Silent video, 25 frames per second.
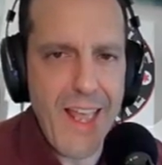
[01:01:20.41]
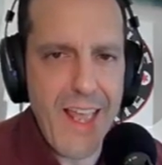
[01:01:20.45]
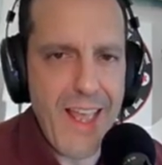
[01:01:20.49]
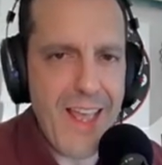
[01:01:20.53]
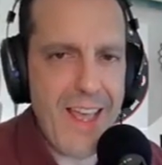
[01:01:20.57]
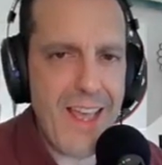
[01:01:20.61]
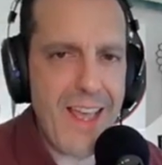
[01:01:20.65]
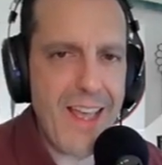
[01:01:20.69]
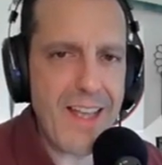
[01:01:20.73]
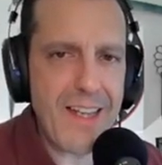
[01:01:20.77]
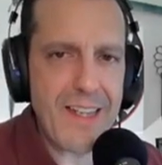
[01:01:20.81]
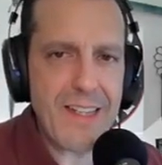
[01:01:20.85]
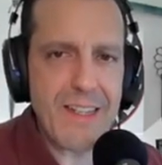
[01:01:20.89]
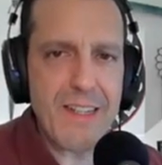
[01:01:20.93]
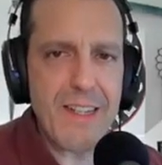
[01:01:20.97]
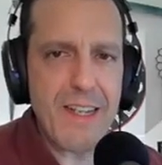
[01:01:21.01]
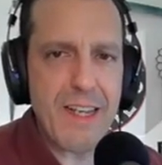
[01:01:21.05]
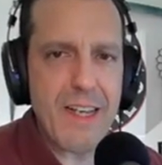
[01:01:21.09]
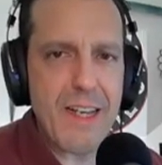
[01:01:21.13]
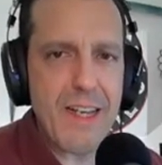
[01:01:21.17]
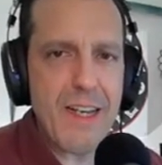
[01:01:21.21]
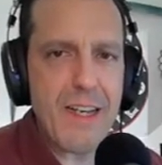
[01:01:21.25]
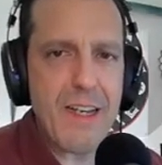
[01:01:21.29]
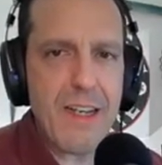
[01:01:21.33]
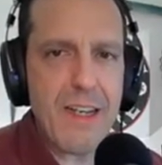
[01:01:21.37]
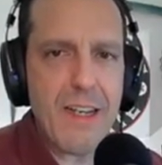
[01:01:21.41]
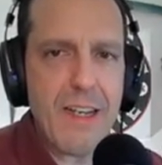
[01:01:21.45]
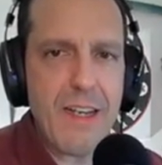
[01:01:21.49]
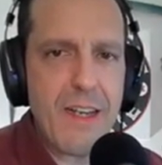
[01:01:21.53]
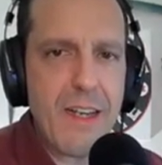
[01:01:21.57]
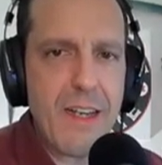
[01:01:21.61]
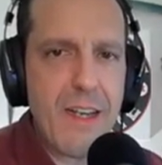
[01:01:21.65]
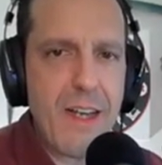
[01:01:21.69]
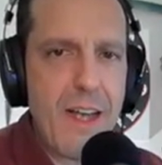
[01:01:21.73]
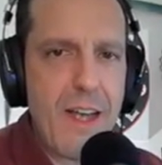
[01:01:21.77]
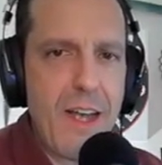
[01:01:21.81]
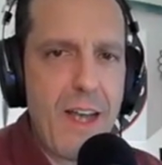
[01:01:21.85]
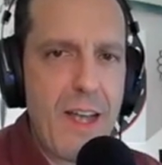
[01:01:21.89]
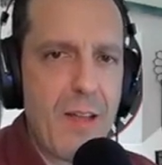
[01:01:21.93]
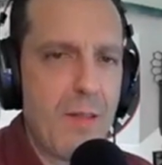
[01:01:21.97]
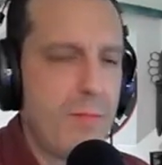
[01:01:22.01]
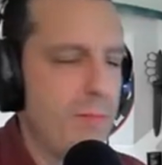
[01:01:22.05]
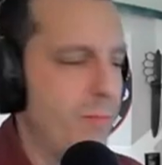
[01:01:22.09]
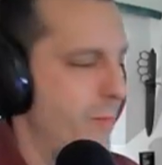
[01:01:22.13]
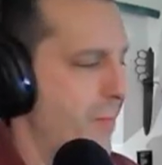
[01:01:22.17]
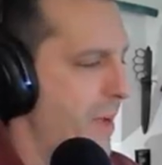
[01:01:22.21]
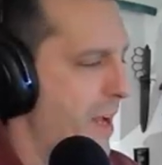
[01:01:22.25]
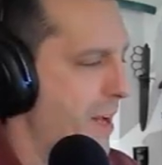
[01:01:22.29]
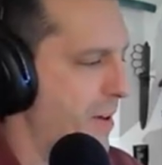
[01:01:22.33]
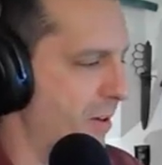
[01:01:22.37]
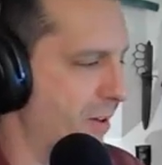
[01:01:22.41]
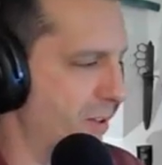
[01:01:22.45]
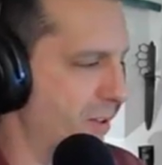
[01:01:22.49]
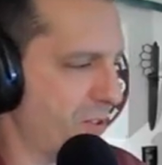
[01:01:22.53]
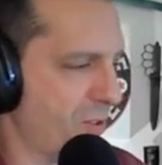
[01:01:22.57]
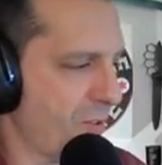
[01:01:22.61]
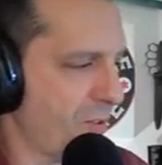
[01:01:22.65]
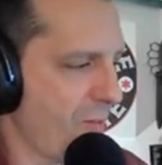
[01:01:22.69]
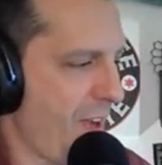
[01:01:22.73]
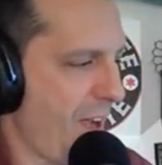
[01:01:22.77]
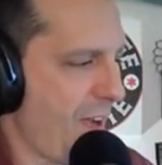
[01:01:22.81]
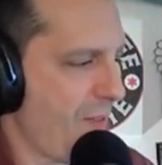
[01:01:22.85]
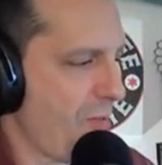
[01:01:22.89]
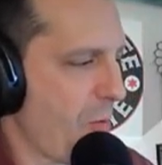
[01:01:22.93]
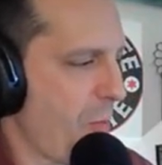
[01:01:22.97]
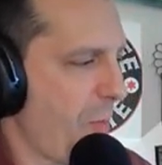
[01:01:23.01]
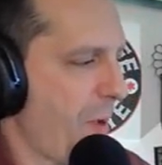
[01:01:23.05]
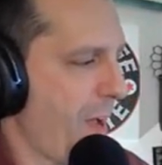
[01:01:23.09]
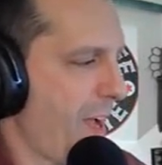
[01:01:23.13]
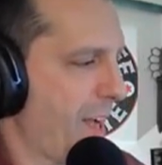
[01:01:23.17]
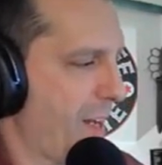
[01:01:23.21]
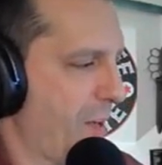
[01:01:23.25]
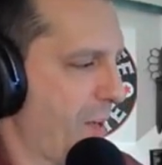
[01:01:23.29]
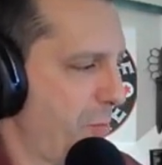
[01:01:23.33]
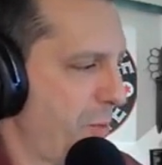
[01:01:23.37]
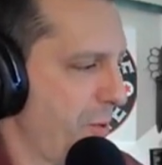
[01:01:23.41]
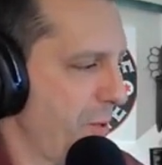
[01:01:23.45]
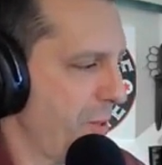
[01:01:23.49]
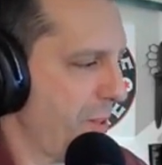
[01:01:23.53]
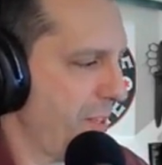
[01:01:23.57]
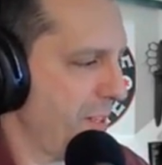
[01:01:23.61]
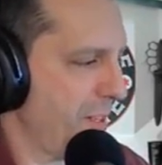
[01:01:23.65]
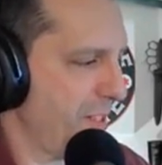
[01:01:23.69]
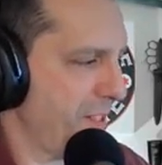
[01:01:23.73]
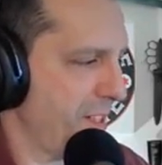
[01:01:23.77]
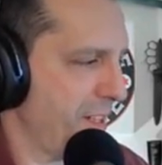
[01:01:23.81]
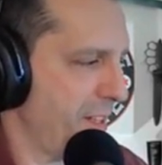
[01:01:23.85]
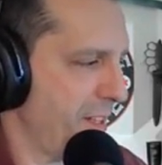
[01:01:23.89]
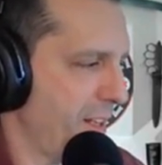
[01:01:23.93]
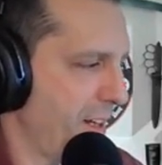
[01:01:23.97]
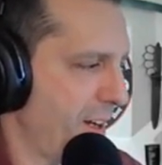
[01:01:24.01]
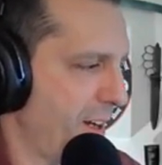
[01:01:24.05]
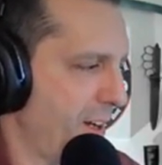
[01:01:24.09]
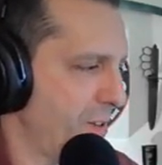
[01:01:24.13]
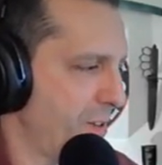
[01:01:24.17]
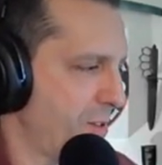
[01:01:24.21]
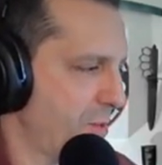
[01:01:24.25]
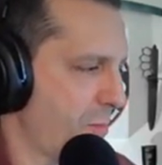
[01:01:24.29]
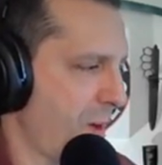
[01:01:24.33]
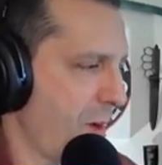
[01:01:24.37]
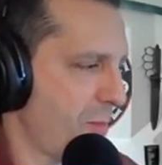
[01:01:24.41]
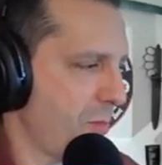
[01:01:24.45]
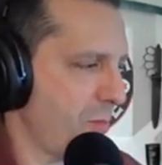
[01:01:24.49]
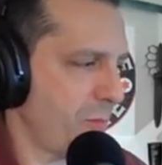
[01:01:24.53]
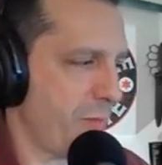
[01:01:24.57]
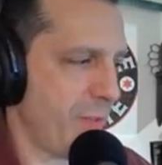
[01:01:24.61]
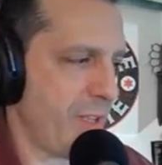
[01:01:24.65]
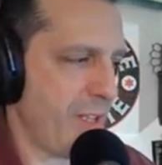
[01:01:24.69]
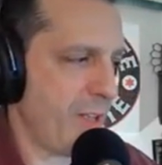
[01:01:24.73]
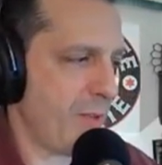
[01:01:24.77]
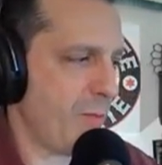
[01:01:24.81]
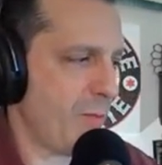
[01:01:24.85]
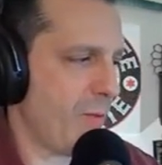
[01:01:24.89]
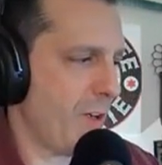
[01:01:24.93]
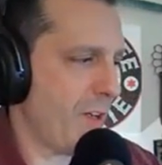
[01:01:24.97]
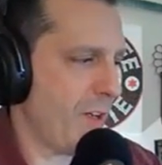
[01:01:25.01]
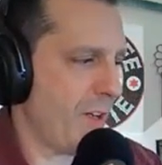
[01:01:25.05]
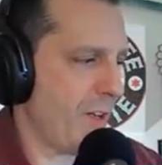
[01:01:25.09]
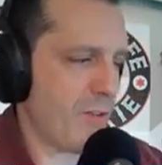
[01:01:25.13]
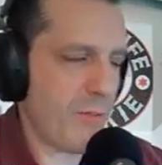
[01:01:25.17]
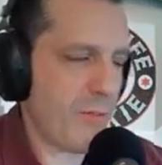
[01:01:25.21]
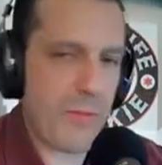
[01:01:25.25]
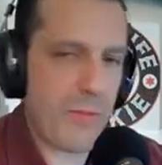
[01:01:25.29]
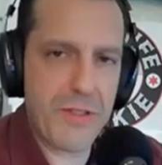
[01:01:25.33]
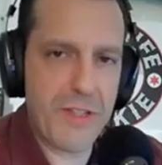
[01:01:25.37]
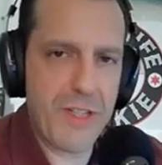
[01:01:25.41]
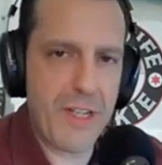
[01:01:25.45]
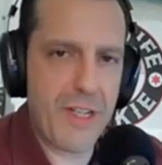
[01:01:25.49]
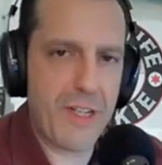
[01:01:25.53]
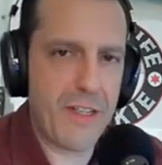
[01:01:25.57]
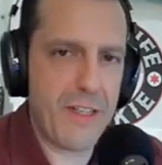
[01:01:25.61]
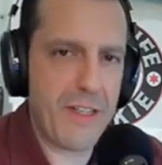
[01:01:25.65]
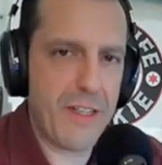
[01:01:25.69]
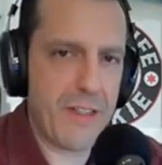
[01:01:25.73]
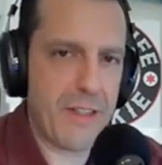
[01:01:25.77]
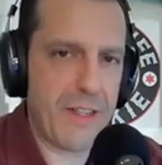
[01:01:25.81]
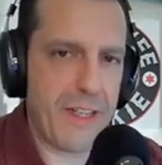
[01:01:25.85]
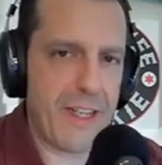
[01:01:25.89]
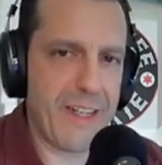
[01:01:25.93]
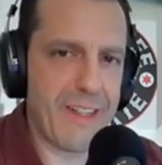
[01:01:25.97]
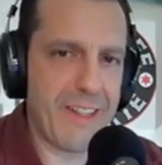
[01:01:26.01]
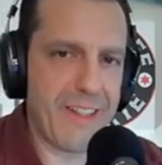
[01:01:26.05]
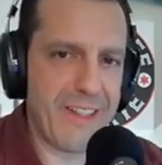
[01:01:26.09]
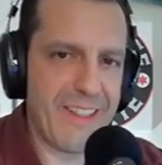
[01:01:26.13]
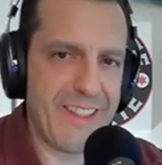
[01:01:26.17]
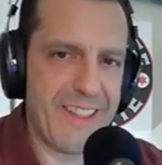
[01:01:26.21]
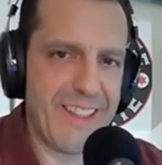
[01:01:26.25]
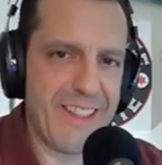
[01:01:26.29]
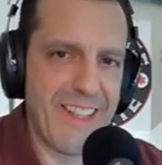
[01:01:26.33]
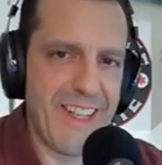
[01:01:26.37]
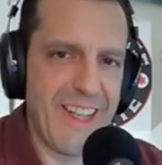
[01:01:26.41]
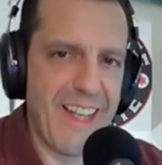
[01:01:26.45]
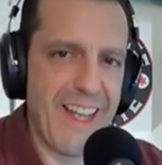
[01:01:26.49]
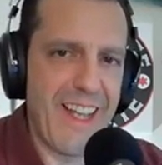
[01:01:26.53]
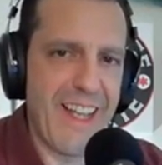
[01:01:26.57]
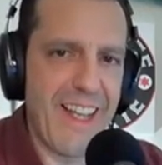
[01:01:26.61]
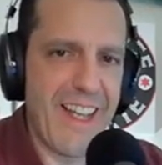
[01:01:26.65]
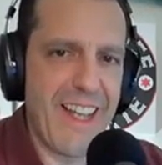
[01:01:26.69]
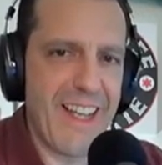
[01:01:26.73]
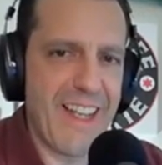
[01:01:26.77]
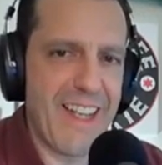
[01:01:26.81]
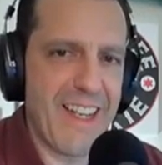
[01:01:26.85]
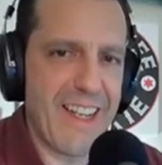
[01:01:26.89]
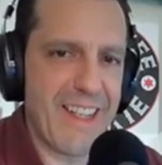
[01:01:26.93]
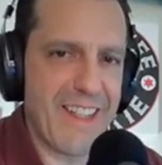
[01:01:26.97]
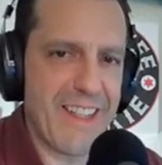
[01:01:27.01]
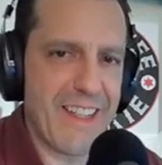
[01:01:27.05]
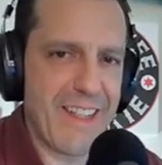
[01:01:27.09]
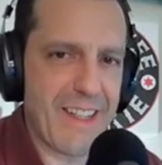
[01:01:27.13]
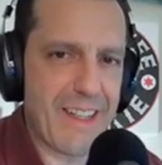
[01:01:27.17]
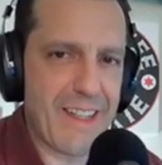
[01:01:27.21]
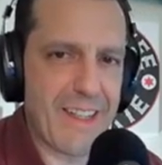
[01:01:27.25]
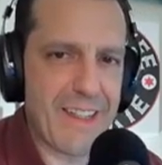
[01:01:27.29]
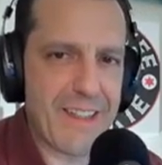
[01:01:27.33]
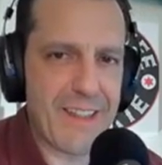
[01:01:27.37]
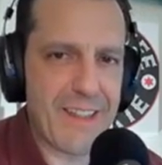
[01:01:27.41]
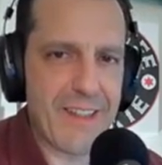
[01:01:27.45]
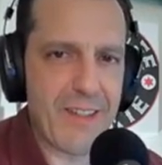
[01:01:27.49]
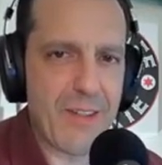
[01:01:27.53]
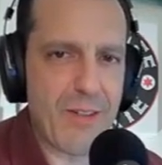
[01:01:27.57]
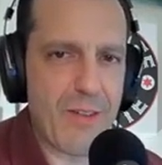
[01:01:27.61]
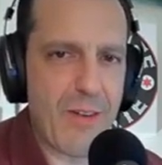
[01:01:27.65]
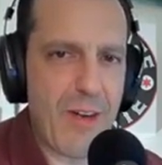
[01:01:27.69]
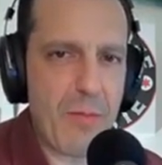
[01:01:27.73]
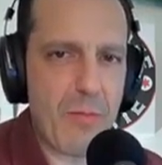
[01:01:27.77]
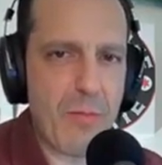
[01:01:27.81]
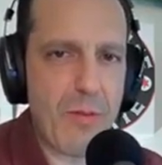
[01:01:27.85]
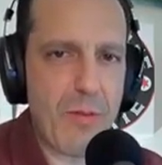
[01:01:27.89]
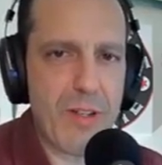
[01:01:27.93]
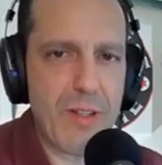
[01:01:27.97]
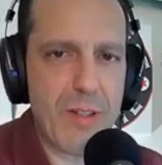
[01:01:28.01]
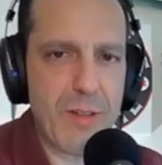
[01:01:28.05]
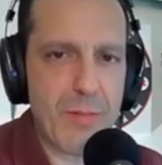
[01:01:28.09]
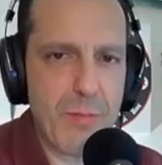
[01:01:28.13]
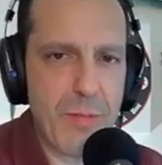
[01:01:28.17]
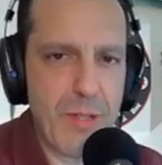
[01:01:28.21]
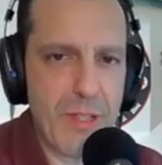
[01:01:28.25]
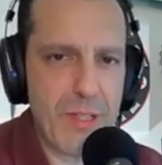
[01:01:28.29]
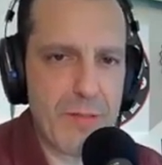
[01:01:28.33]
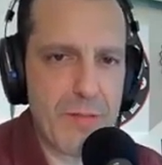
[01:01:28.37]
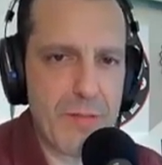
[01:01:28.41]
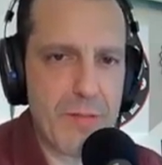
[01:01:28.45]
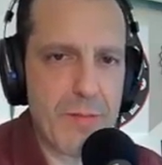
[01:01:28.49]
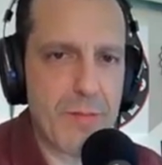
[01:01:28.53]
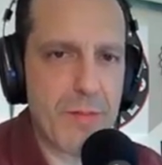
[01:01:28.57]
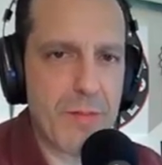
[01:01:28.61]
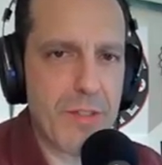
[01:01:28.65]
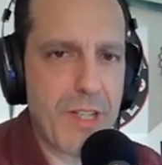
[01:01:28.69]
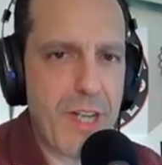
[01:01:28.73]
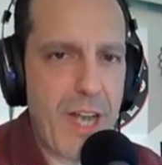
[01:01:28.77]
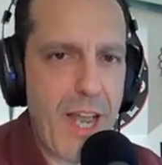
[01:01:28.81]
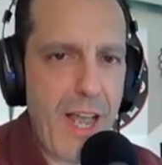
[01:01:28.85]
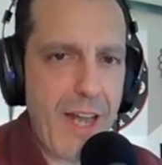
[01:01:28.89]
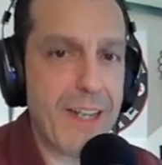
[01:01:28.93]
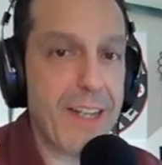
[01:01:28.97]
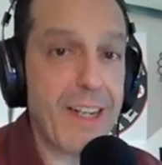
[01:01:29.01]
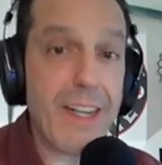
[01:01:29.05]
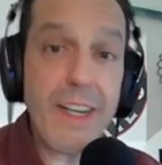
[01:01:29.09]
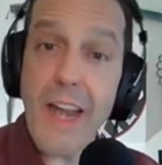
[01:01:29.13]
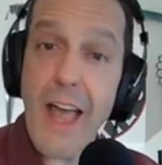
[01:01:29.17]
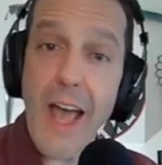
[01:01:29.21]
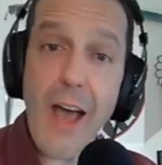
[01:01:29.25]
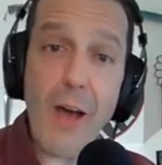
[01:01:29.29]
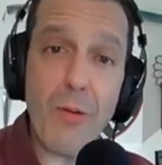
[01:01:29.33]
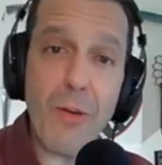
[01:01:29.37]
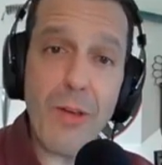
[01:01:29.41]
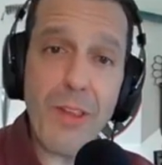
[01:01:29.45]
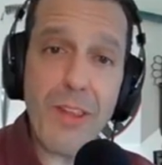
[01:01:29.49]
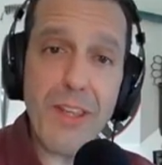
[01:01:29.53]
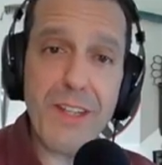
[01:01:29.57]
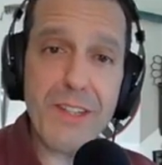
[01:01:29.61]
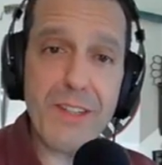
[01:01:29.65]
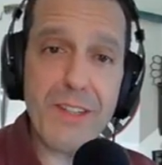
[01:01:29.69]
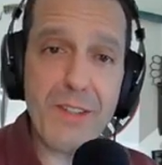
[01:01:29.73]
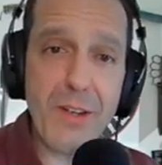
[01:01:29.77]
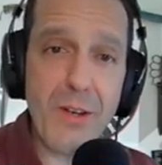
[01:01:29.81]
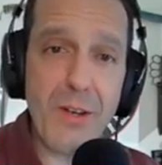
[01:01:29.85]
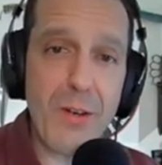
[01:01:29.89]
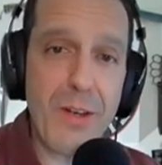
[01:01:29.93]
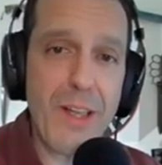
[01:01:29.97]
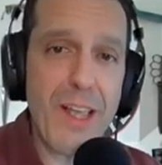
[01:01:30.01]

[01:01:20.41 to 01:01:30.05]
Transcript: And I made her a survival pack and put this in there. It's probably 100% illegal in the Great Britain, but she got in and out with it. So,